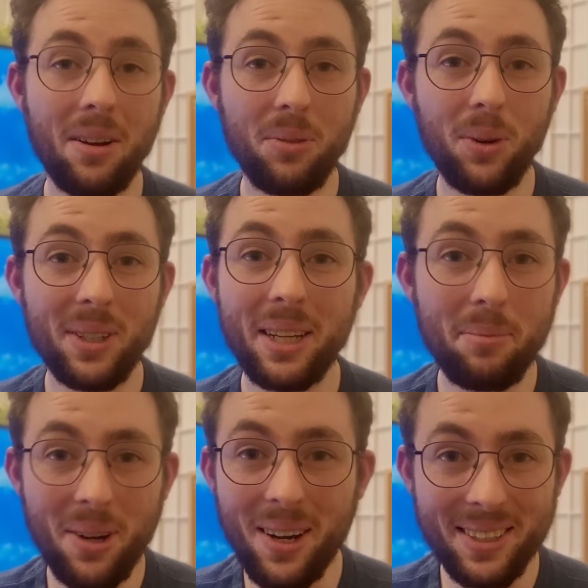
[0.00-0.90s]
of course, I'm
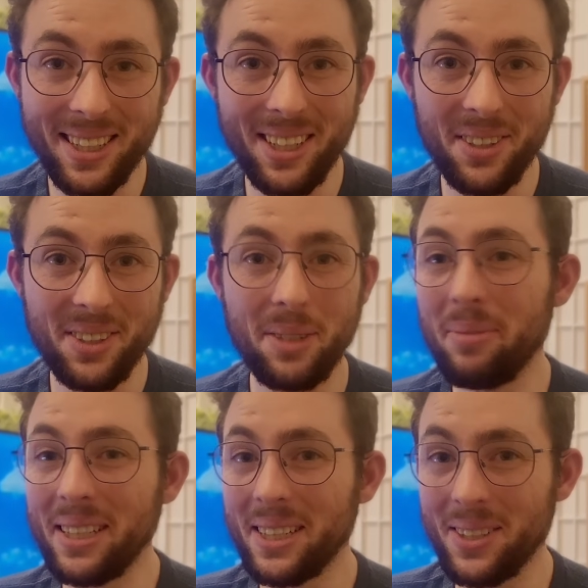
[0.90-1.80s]
not asking you to
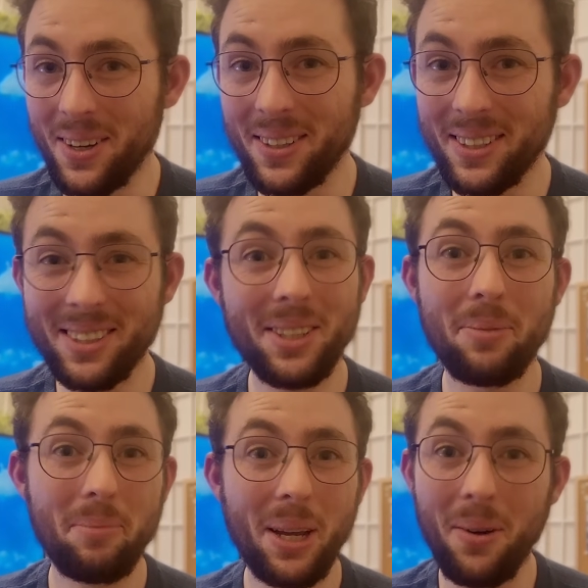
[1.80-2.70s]
be dishonest, so
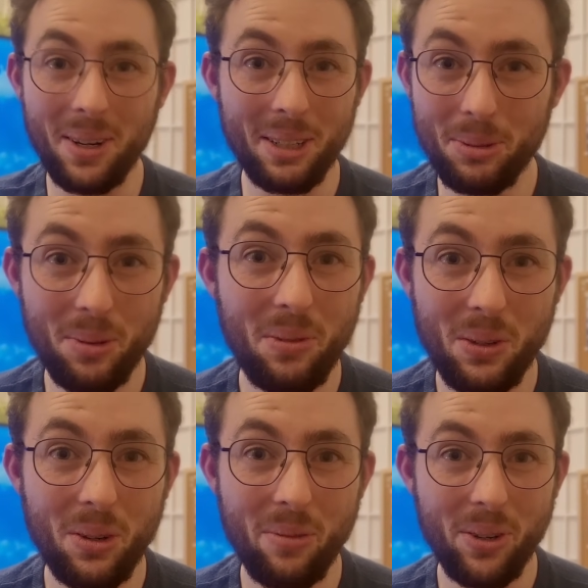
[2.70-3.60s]
be honest with
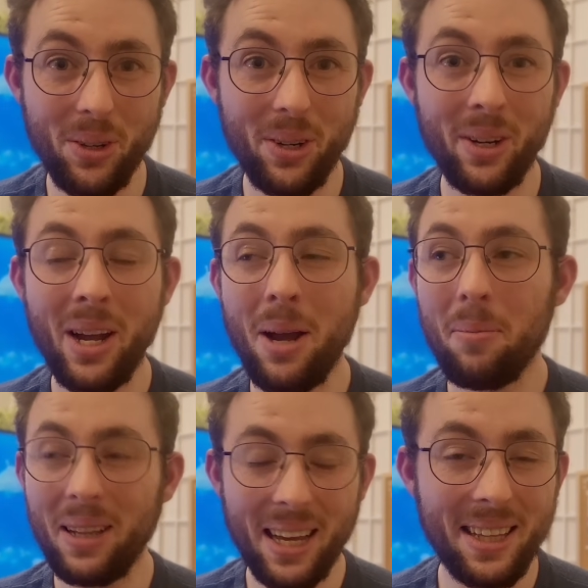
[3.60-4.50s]
your review,
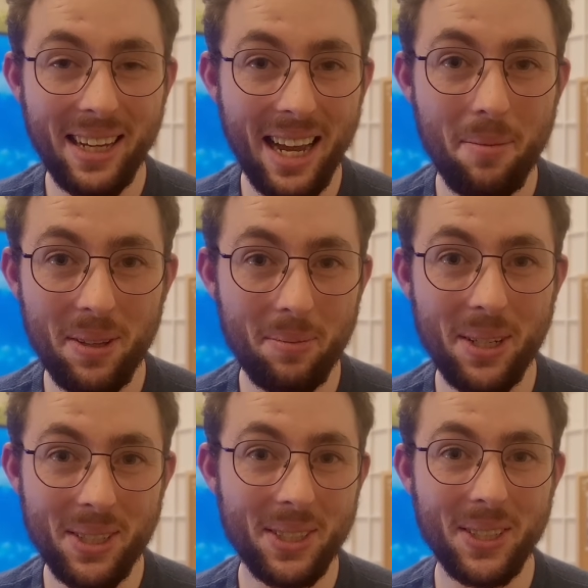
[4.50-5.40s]
play the game as
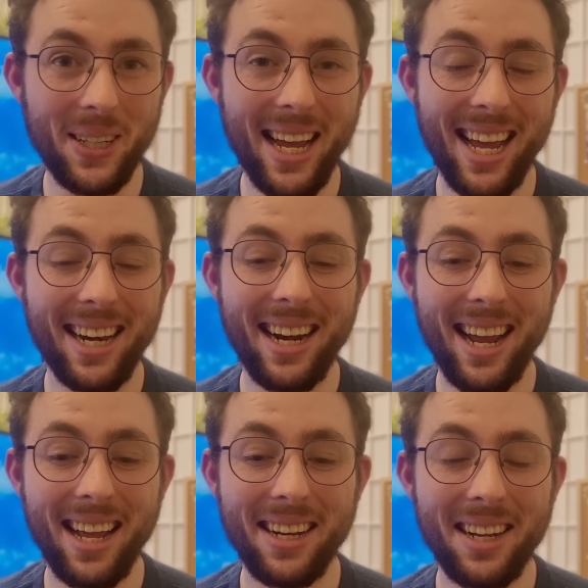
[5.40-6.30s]
much as you can,
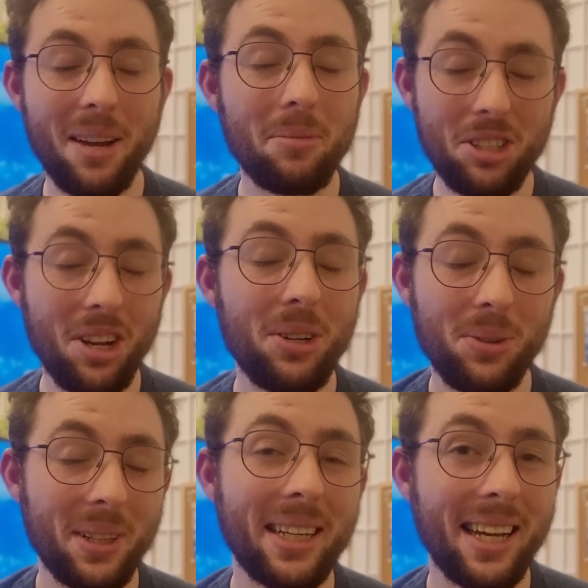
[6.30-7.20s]
and I'm
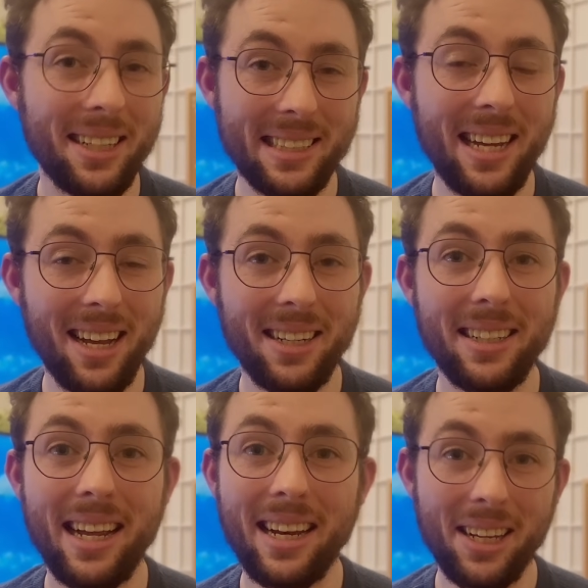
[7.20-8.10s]
genuinely
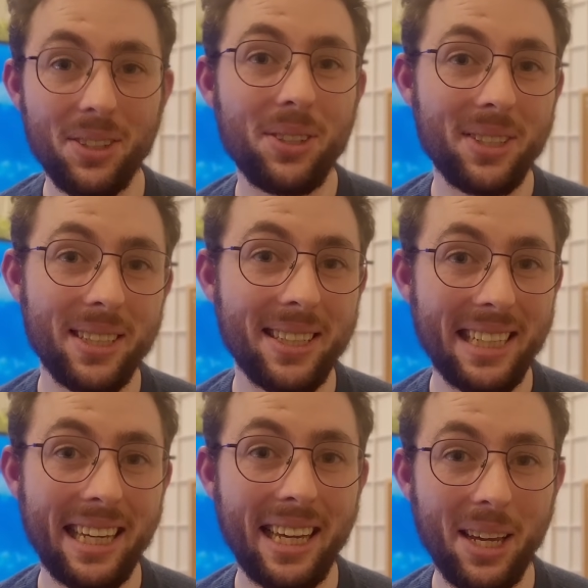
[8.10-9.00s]
excited and interested
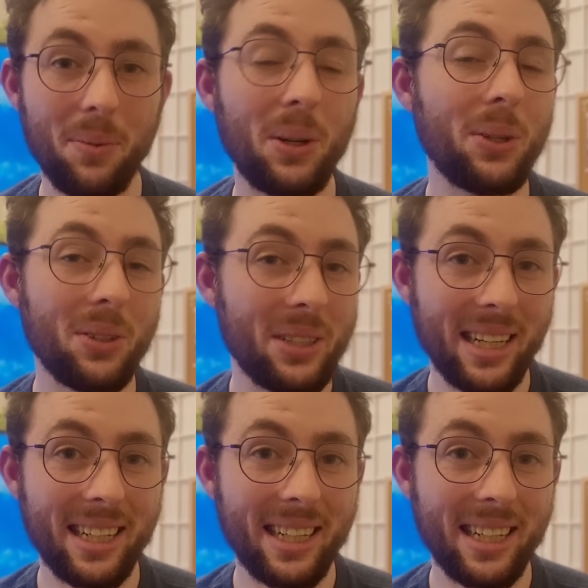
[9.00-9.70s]
to hear what you think.